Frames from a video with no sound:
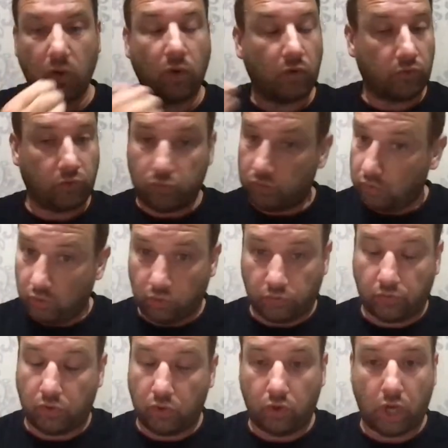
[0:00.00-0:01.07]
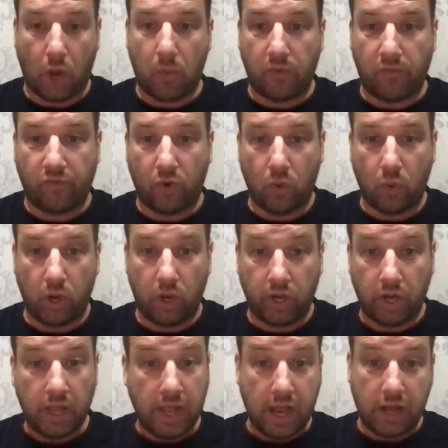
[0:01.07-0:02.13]
looks good going
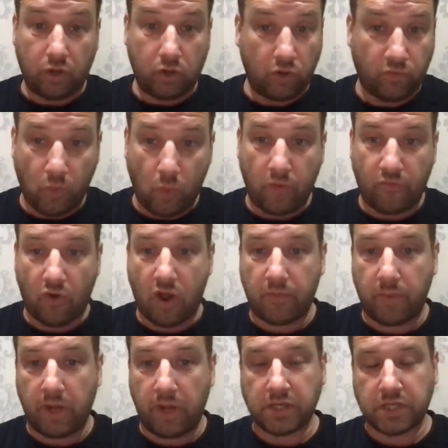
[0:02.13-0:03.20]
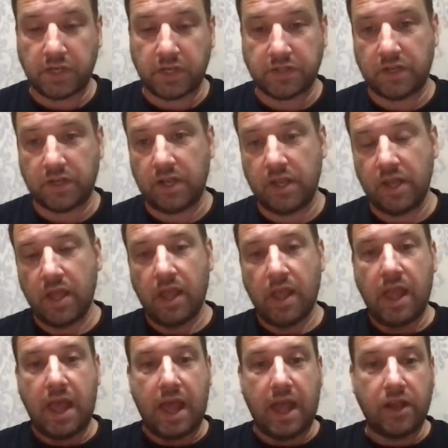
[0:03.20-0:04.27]
forward. Had a good 45 minutes yesterday.
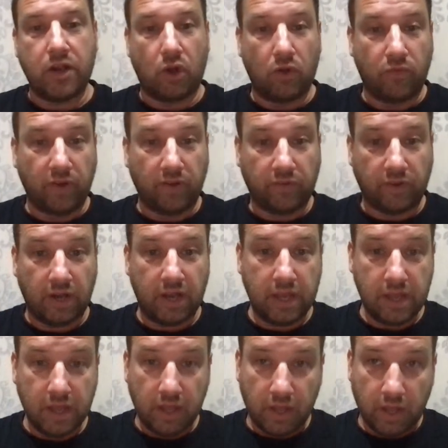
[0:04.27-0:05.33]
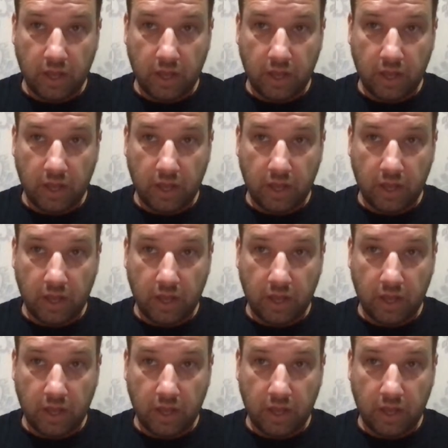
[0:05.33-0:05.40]
And obviously,